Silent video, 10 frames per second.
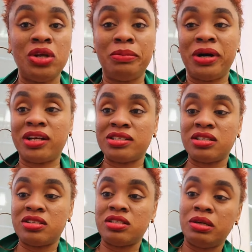the bag, they're
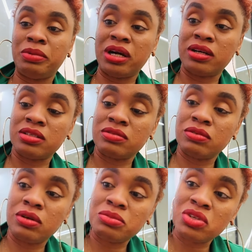searching the bag as
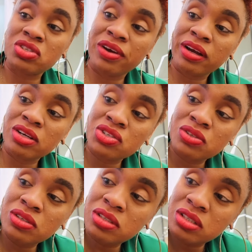well. I'm so sorry I can't show
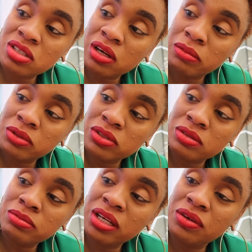you this shelf because
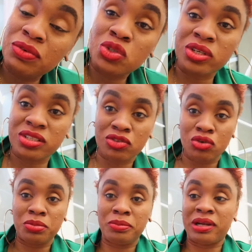me, I don't want to enter
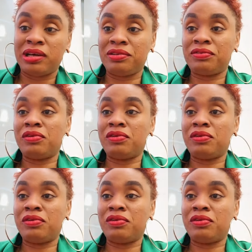trouble in my life.